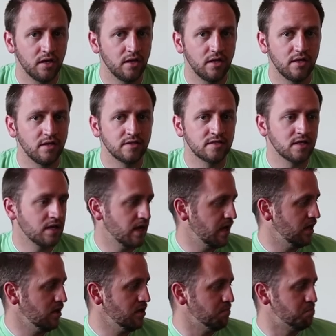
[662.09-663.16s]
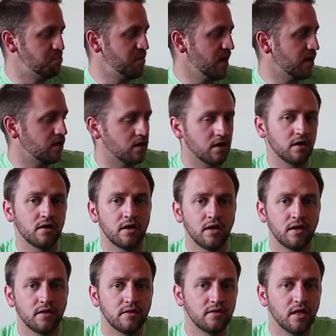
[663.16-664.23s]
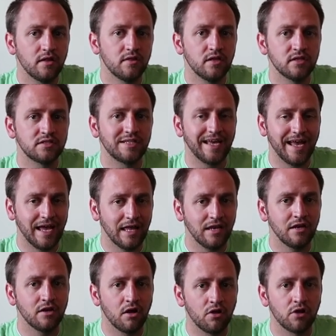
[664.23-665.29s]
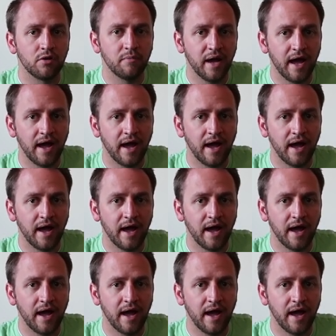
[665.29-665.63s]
it isn't any better than this $80